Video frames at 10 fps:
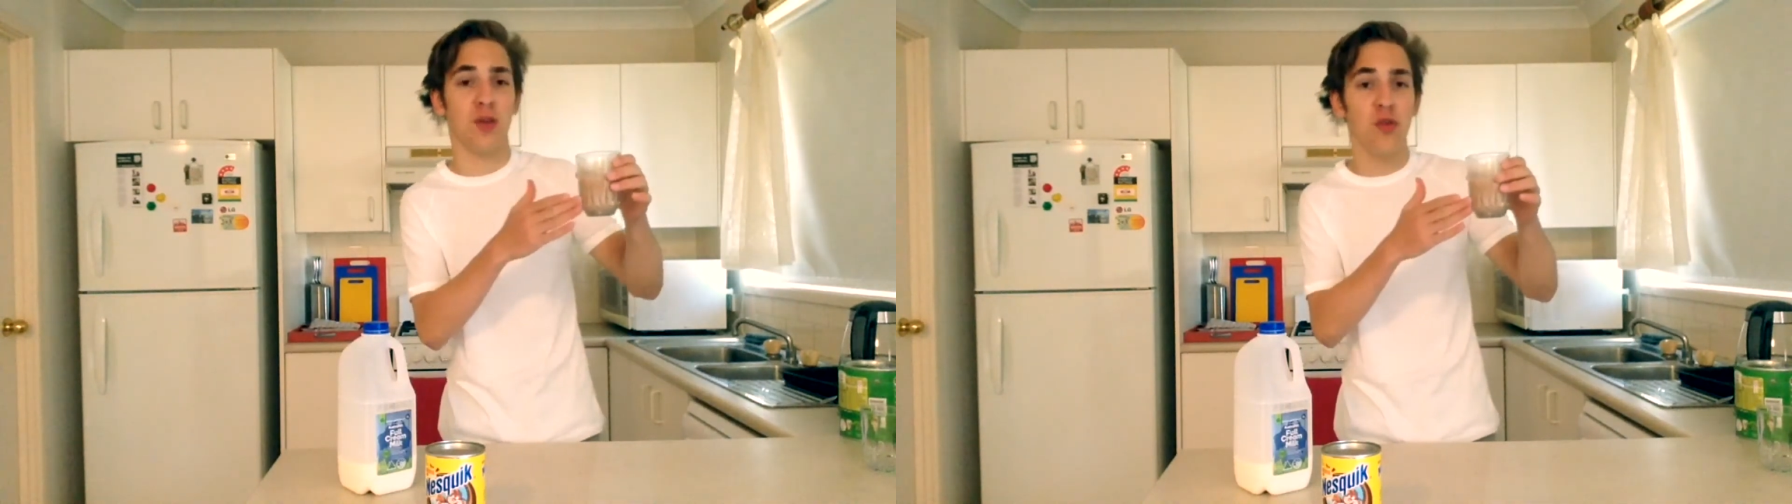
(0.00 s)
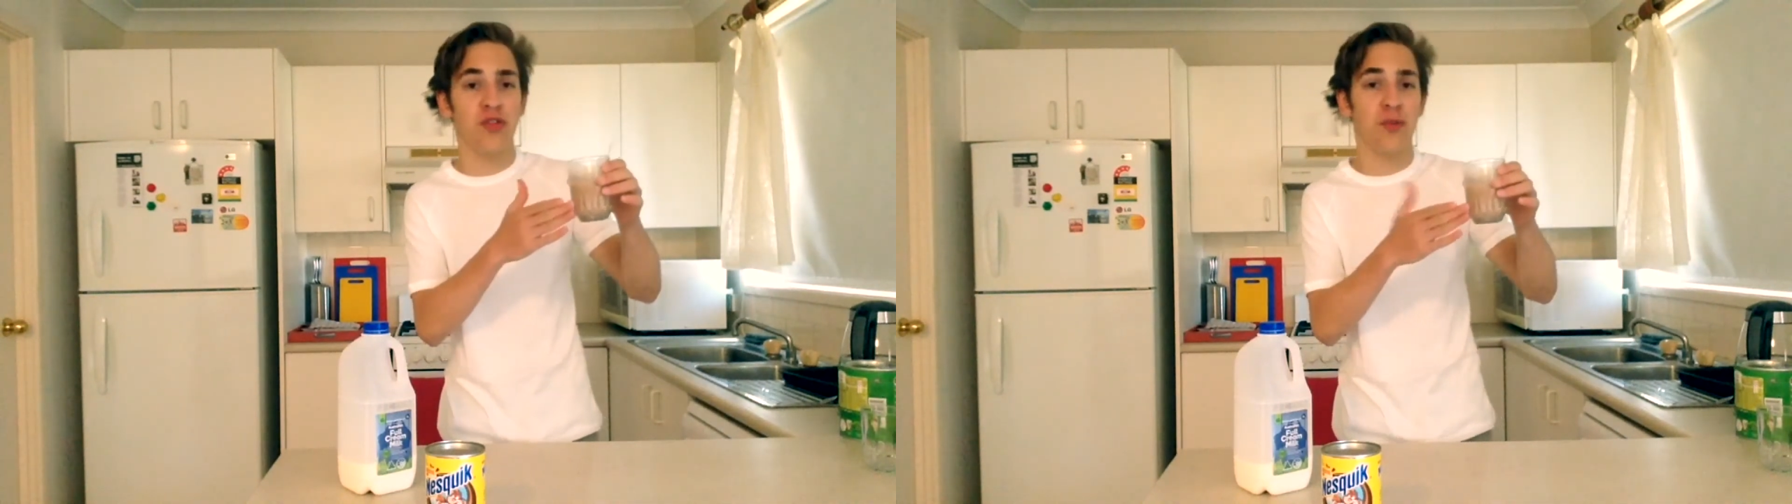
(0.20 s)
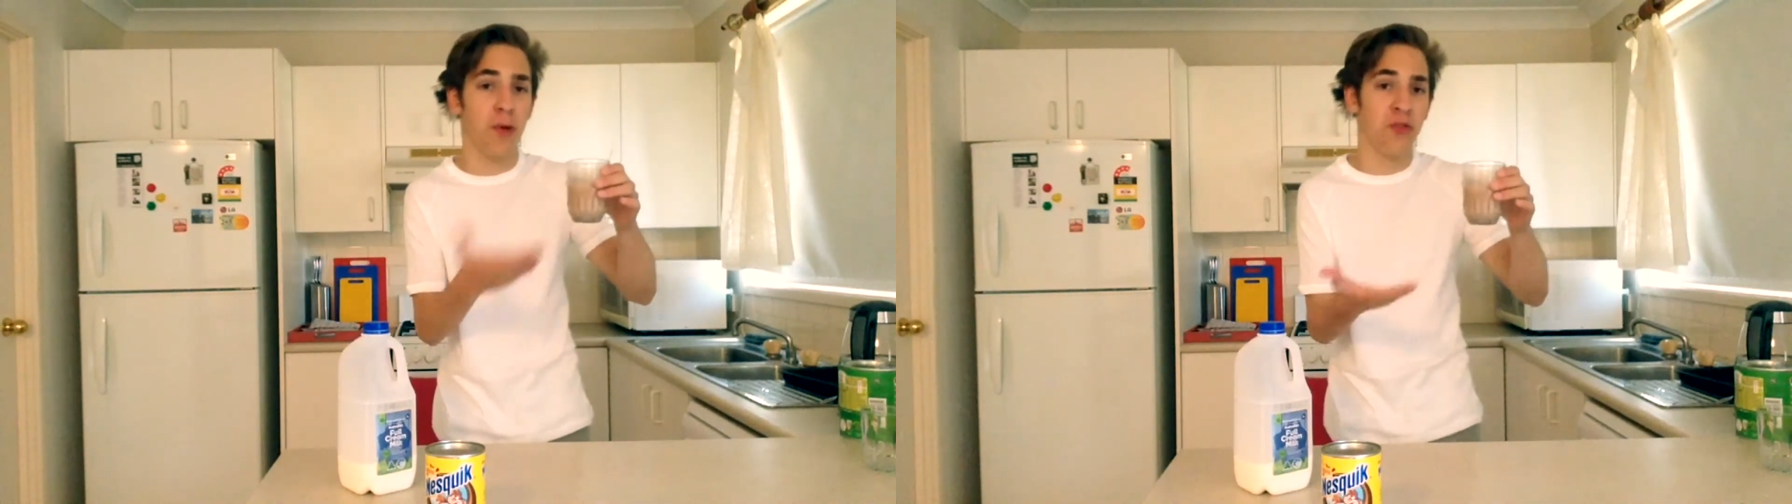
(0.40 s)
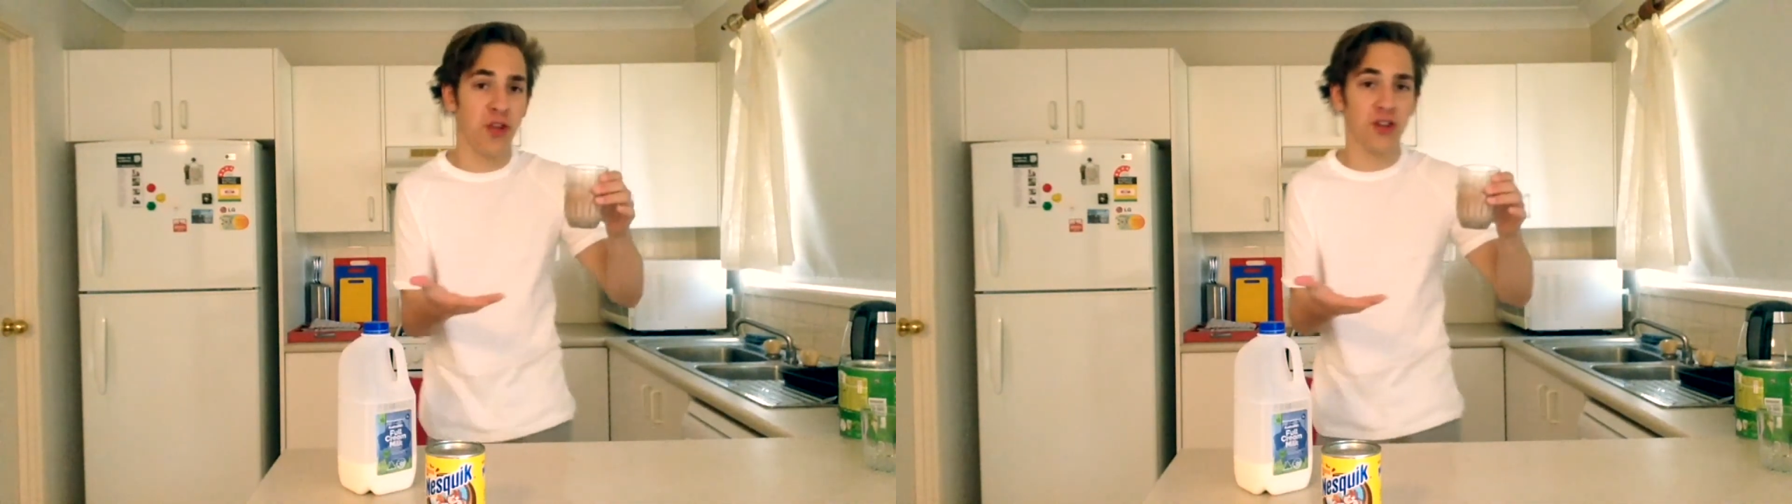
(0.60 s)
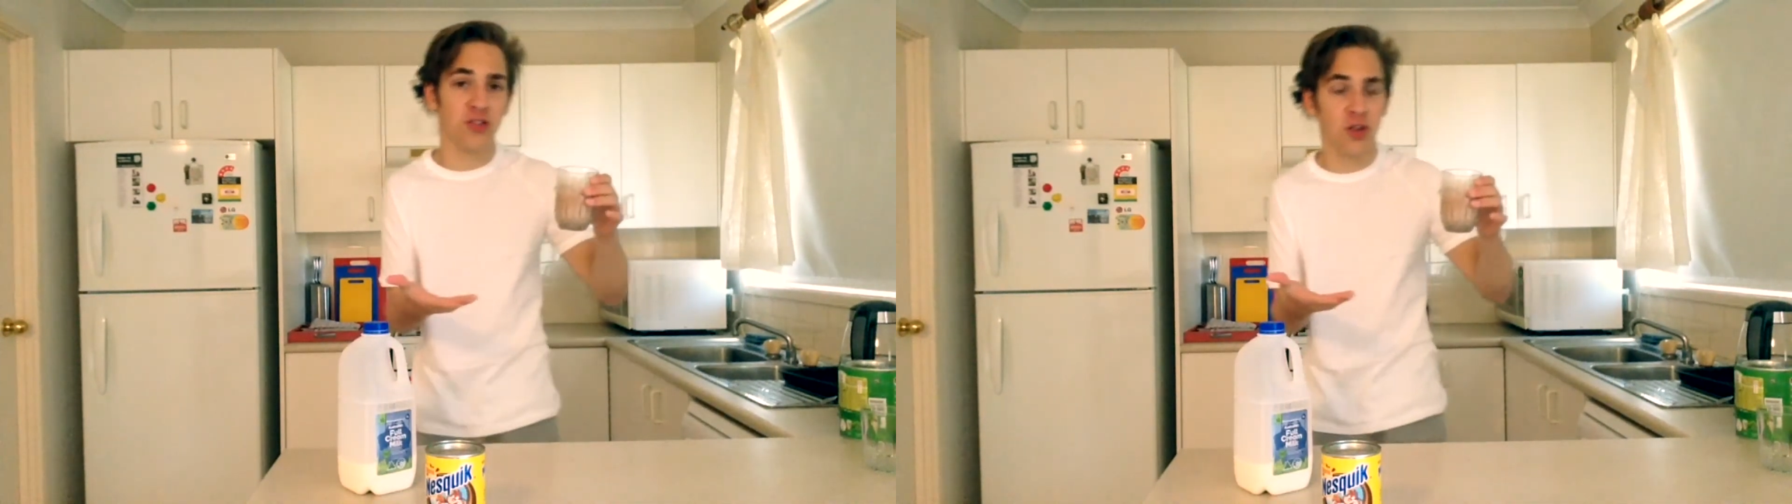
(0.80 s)
looks the most
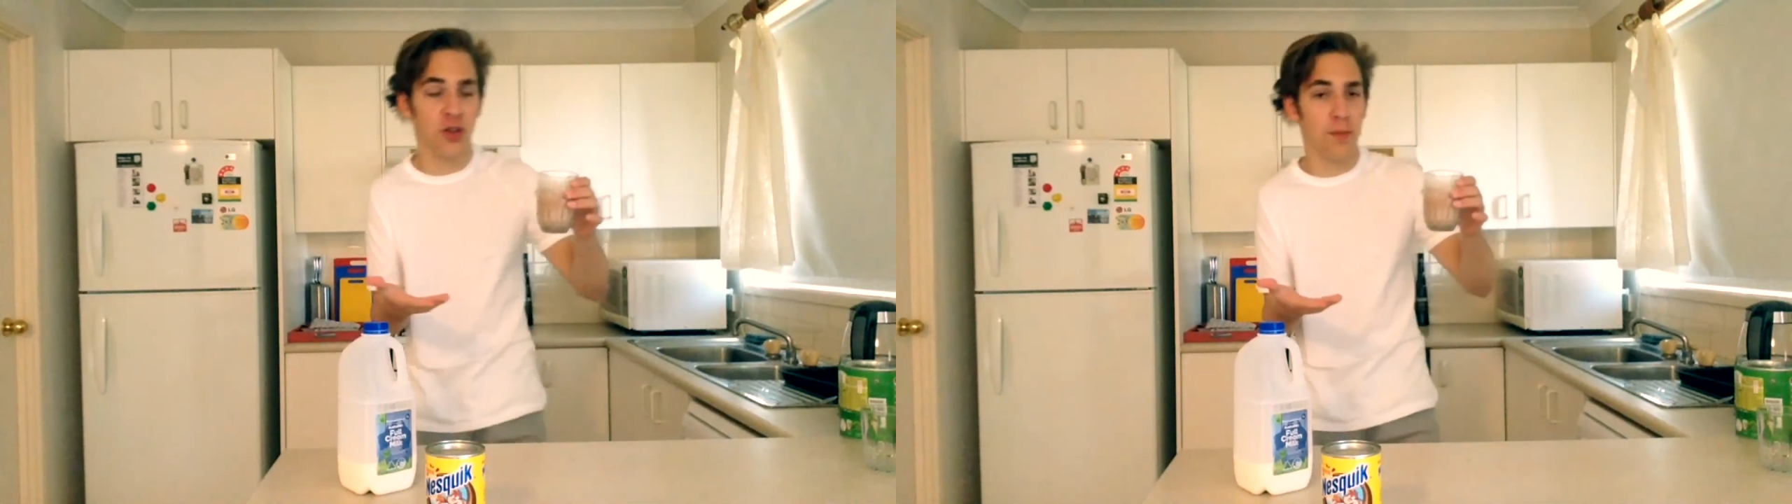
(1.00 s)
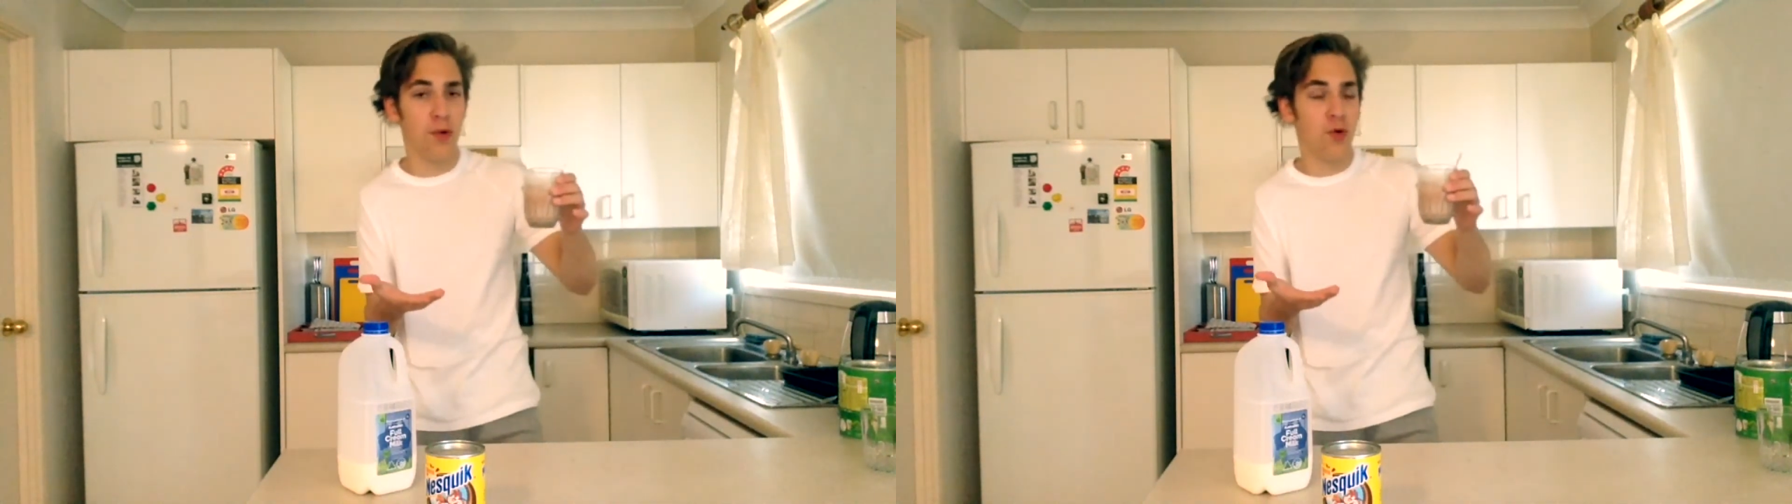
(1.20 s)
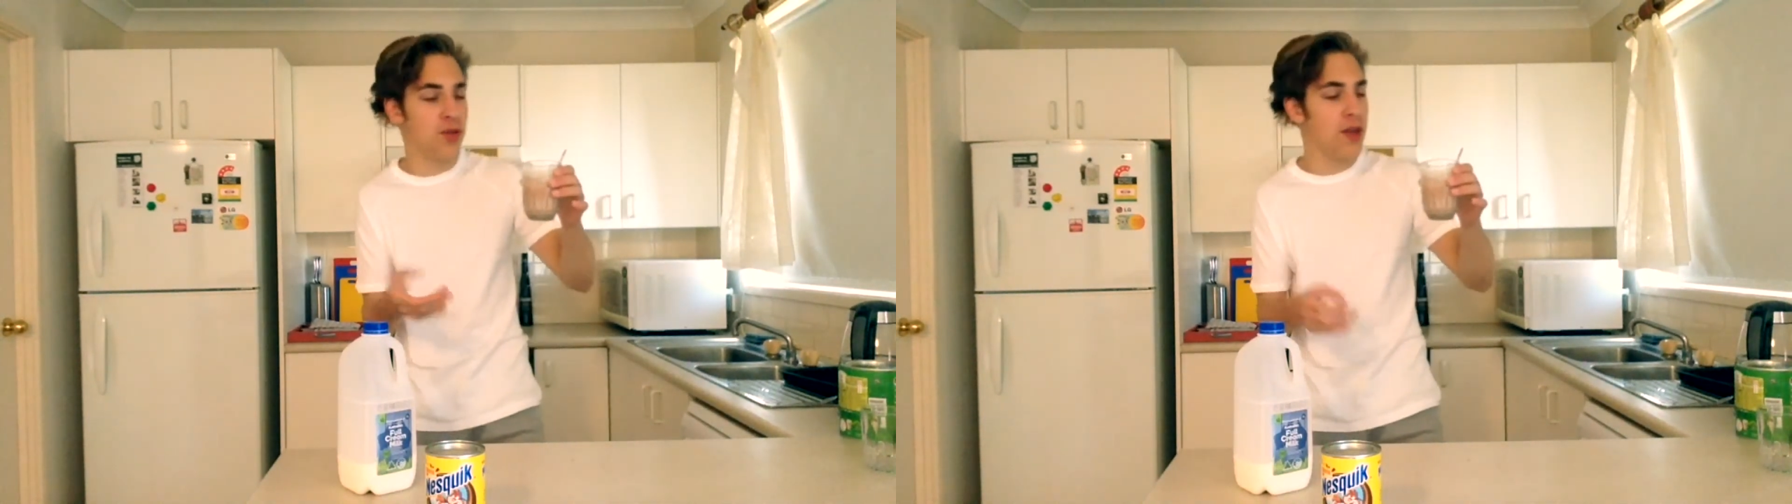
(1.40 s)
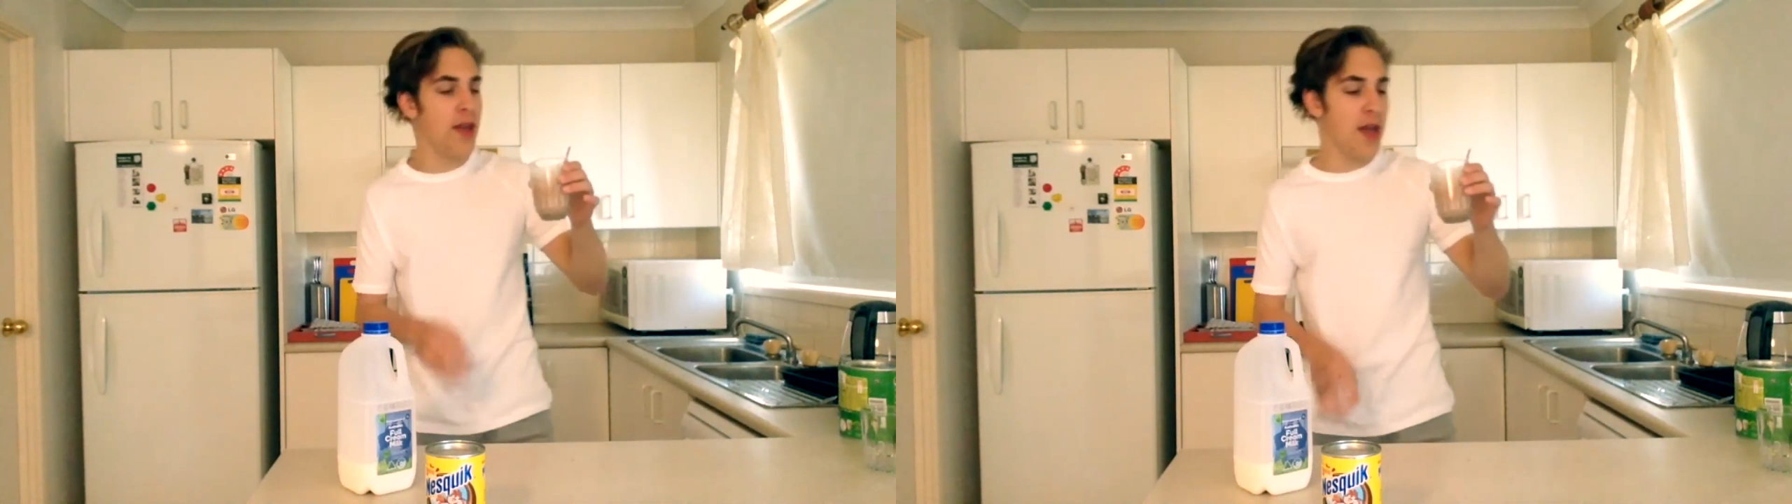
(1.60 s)
like chocolate milk,